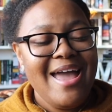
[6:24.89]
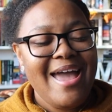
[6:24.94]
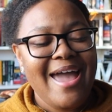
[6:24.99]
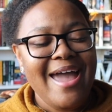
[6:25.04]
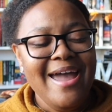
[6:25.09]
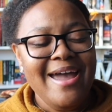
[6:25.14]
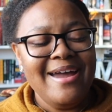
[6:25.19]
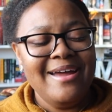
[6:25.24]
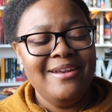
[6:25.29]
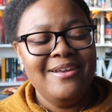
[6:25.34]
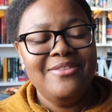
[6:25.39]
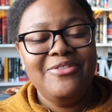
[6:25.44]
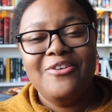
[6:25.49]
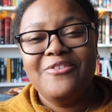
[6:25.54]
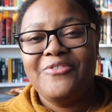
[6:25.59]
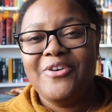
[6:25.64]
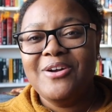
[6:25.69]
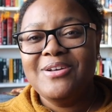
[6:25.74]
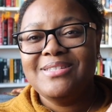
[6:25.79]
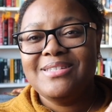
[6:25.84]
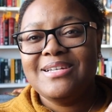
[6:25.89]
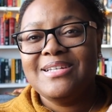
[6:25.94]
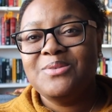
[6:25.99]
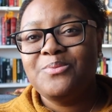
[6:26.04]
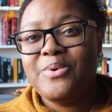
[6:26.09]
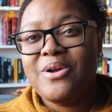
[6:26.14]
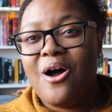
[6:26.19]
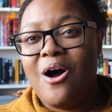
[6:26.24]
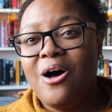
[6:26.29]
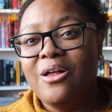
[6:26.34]
And the first is
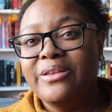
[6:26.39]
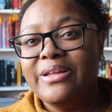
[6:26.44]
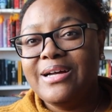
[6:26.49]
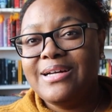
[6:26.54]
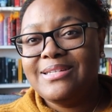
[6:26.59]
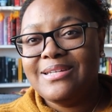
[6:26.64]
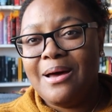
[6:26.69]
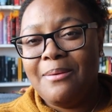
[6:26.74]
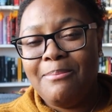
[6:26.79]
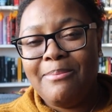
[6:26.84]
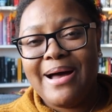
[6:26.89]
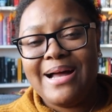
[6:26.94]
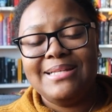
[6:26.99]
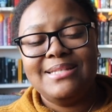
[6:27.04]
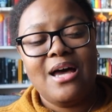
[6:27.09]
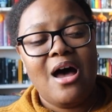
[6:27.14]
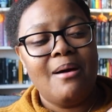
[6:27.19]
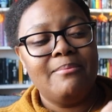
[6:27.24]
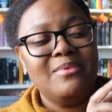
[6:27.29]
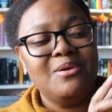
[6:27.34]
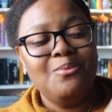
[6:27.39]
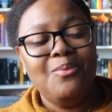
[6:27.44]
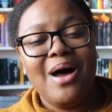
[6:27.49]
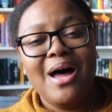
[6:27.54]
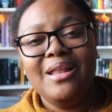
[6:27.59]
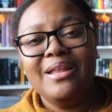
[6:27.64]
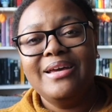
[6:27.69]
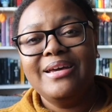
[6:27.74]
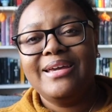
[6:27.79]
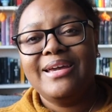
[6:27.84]
We All Looked Up by Tommy
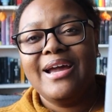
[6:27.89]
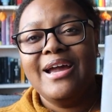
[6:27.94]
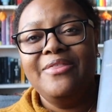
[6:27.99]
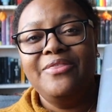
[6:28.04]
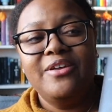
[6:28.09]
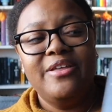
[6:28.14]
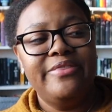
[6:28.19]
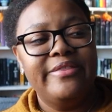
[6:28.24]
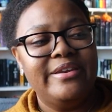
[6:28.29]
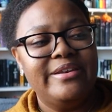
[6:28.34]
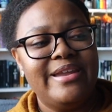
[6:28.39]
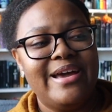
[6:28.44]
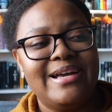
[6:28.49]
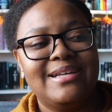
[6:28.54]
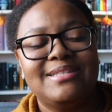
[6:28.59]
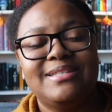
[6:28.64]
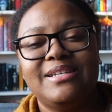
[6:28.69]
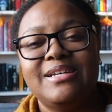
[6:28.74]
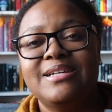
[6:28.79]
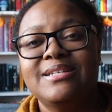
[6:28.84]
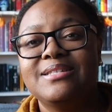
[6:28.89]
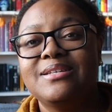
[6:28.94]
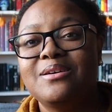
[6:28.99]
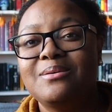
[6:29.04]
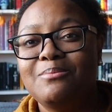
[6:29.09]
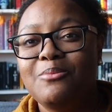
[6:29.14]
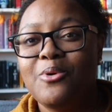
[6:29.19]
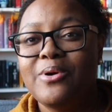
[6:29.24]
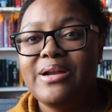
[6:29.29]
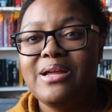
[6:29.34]
Wallach, and then the next is
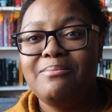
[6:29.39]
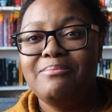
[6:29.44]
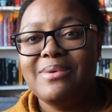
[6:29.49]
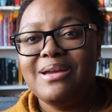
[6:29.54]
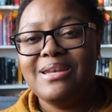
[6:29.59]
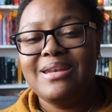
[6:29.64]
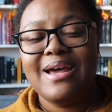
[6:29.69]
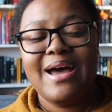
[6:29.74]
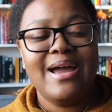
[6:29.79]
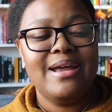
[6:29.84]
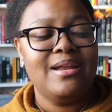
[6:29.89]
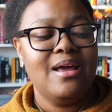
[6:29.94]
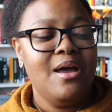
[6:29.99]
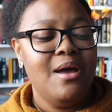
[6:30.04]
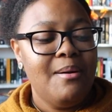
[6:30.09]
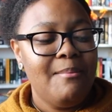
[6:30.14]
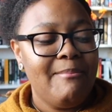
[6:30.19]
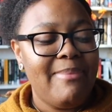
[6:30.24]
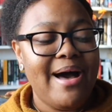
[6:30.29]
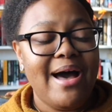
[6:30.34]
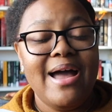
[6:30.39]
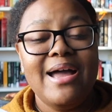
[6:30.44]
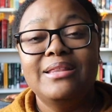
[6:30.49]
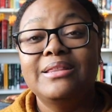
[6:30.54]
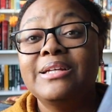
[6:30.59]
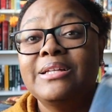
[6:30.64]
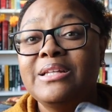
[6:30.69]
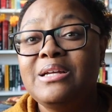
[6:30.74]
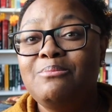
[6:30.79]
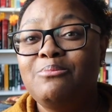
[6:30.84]
Good Morning Midnight by
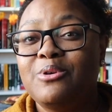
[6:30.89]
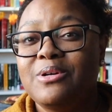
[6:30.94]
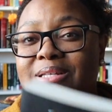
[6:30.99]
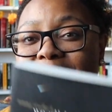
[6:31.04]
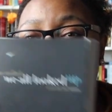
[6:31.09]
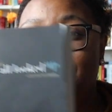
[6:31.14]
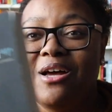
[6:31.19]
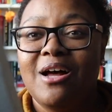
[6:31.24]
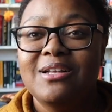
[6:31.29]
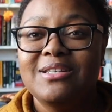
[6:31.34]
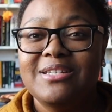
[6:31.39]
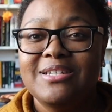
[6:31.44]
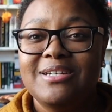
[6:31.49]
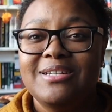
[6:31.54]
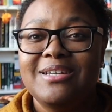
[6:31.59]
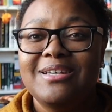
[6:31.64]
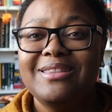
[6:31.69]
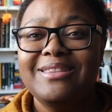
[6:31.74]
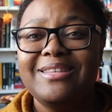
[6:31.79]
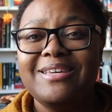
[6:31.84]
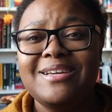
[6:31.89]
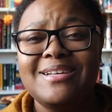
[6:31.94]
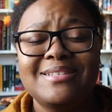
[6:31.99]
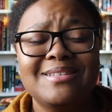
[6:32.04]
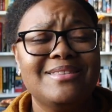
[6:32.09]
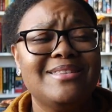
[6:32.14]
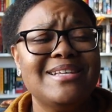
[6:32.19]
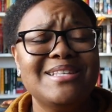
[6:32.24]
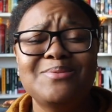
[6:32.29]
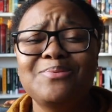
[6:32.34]
Lily Brooks Dalton.
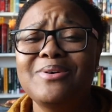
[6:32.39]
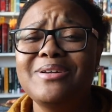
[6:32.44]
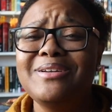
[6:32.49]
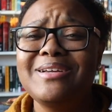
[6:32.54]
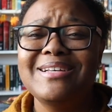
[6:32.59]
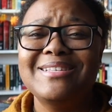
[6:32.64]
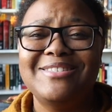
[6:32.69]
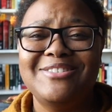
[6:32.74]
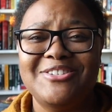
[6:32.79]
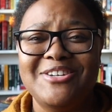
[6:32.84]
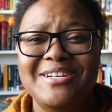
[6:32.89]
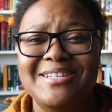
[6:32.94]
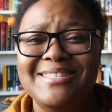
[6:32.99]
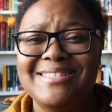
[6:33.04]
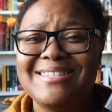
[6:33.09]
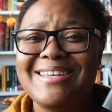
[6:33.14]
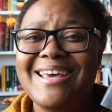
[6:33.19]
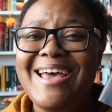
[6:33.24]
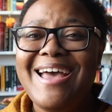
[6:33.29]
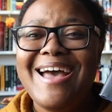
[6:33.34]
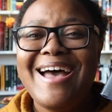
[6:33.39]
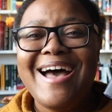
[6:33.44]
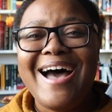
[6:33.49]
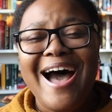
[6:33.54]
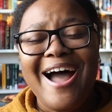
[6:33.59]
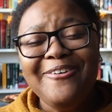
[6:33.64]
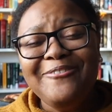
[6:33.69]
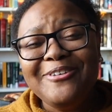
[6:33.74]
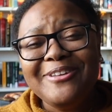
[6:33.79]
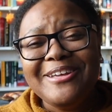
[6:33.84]
This one is just,
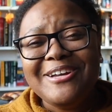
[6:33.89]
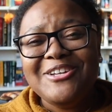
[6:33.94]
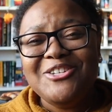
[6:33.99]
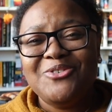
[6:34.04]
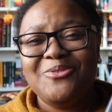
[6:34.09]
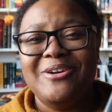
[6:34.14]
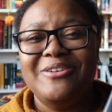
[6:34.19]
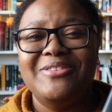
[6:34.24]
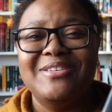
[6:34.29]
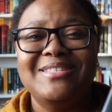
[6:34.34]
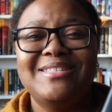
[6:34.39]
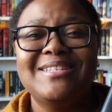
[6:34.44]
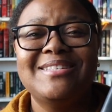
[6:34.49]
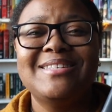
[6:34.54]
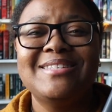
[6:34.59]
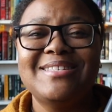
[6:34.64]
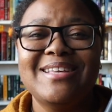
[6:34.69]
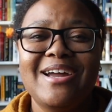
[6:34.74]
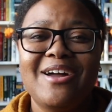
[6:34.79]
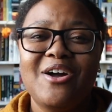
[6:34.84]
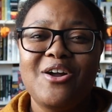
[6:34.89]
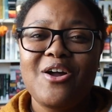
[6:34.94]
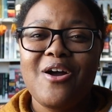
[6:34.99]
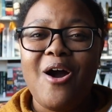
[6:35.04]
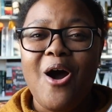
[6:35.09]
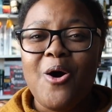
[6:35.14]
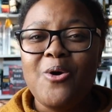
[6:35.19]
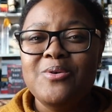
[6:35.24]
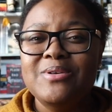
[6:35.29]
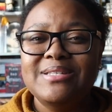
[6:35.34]
I really enjoyed this. This is like a
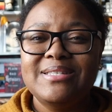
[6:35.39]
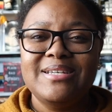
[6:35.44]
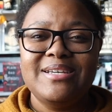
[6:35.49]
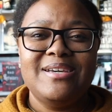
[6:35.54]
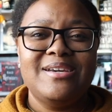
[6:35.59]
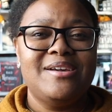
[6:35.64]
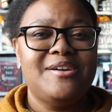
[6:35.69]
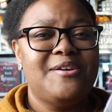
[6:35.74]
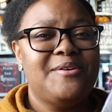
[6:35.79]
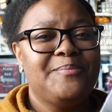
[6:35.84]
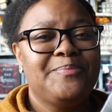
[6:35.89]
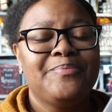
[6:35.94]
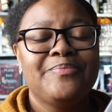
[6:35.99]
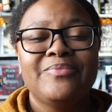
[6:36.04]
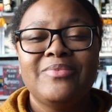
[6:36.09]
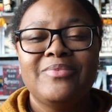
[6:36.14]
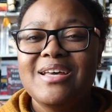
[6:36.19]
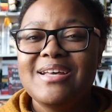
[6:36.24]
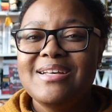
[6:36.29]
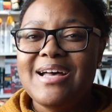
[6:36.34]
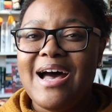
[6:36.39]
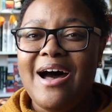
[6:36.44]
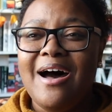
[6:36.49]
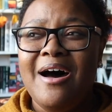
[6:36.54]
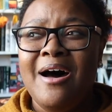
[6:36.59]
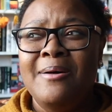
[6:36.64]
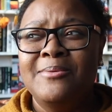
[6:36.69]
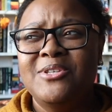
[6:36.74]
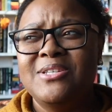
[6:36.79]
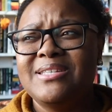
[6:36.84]
cozy,
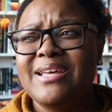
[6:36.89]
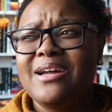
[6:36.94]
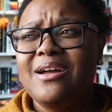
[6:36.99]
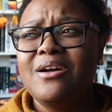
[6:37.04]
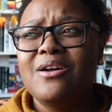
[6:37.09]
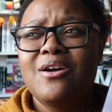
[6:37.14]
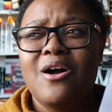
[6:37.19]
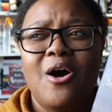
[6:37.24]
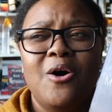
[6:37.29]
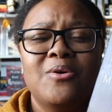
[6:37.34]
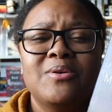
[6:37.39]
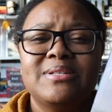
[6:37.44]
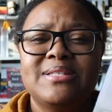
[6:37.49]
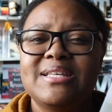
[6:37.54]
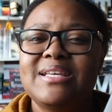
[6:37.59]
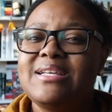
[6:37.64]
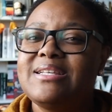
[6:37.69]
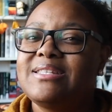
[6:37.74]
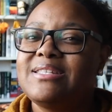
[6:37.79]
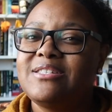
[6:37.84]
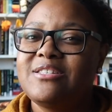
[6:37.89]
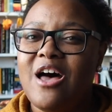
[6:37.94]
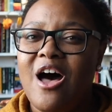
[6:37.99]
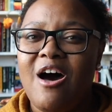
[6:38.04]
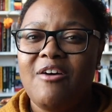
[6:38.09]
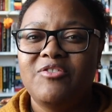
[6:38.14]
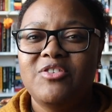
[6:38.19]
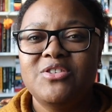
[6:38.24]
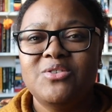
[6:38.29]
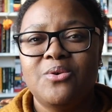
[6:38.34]
just like a cozy,
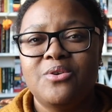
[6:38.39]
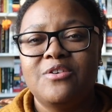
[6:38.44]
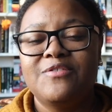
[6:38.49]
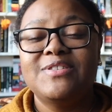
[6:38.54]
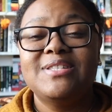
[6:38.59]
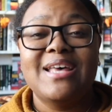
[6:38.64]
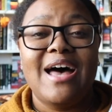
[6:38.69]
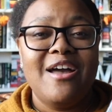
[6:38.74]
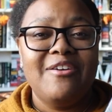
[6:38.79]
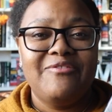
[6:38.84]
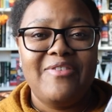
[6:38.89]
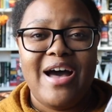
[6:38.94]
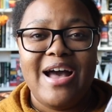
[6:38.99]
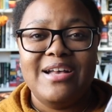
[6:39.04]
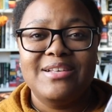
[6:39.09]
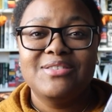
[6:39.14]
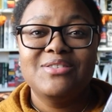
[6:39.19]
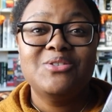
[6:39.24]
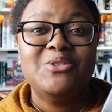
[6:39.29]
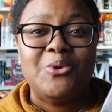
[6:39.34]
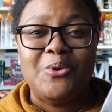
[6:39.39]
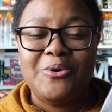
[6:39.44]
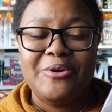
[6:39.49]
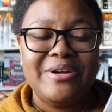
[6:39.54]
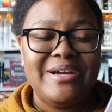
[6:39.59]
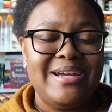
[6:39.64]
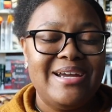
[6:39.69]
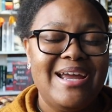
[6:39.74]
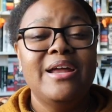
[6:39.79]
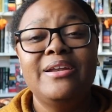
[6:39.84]
soft sort of sci-fi
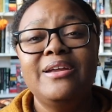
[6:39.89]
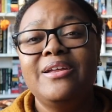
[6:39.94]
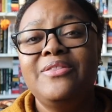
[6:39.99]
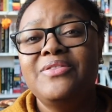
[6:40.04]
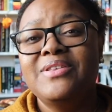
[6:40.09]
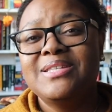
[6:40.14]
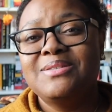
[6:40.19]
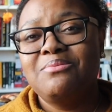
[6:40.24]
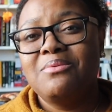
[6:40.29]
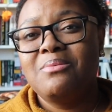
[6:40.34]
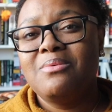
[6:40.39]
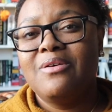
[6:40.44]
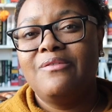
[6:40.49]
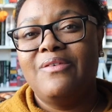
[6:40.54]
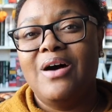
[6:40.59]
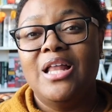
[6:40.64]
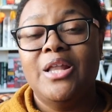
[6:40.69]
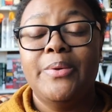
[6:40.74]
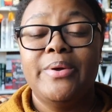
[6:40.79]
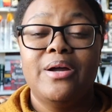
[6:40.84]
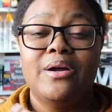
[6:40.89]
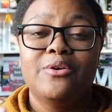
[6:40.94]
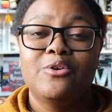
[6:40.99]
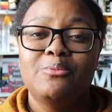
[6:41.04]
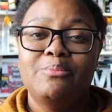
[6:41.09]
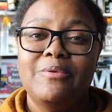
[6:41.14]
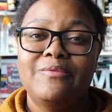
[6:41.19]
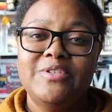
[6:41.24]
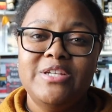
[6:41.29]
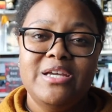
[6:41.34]
story. And in this one, we're following a
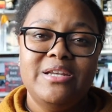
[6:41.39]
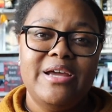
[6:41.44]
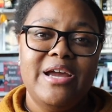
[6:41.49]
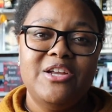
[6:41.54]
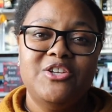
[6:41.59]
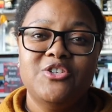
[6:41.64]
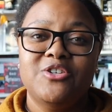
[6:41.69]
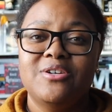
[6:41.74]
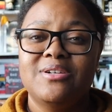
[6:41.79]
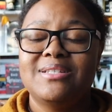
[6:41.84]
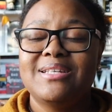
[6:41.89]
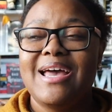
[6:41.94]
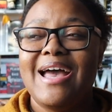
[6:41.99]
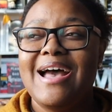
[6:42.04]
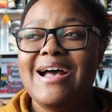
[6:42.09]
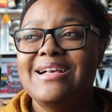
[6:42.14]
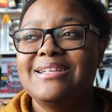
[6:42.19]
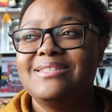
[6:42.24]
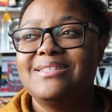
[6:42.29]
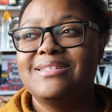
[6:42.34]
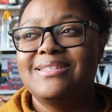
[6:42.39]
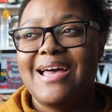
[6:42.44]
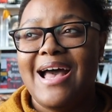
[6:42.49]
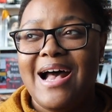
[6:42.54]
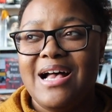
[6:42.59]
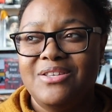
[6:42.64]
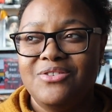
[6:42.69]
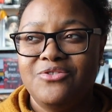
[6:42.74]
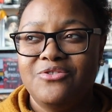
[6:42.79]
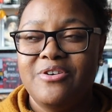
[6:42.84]
group of teenagers as this
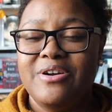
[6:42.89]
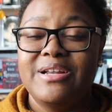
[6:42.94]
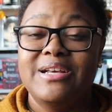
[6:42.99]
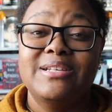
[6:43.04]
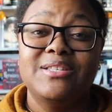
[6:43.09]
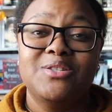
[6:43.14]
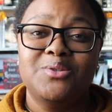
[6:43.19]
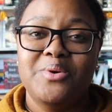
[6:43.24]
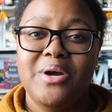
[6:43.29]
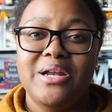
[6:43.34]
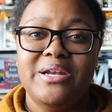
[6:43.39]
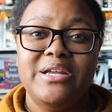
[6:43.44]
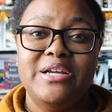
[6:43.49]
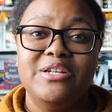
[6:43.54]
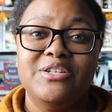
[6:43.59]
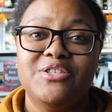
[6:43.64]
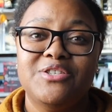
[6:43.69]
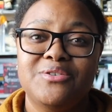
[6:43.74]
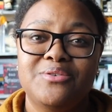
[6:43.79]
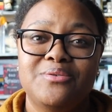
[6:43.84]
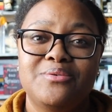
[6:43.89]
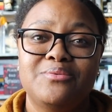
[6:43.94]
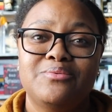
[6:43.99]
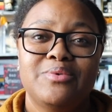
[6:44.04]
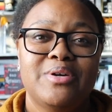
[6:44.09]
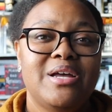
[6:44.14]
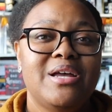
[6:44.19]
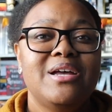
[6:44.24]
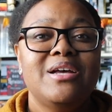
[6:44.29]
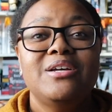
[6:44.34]
asteroid is threatening
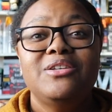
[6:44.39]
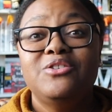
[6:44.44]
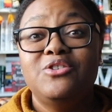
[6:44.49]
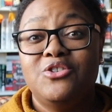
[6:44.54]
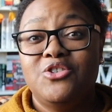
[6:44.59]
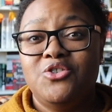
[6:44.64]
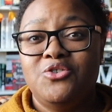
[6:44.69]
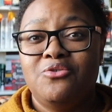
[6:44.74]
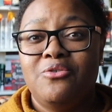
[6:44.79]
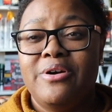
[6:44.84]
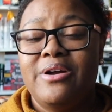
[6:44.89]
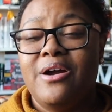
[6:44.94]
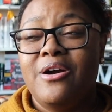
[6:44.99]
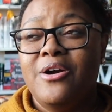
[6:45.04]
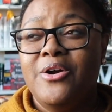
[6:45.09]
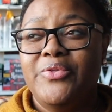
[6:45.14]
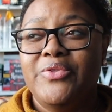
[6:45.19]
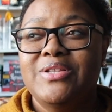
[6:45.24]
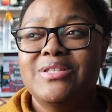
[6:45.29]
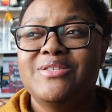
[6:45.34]
to destroy Earth.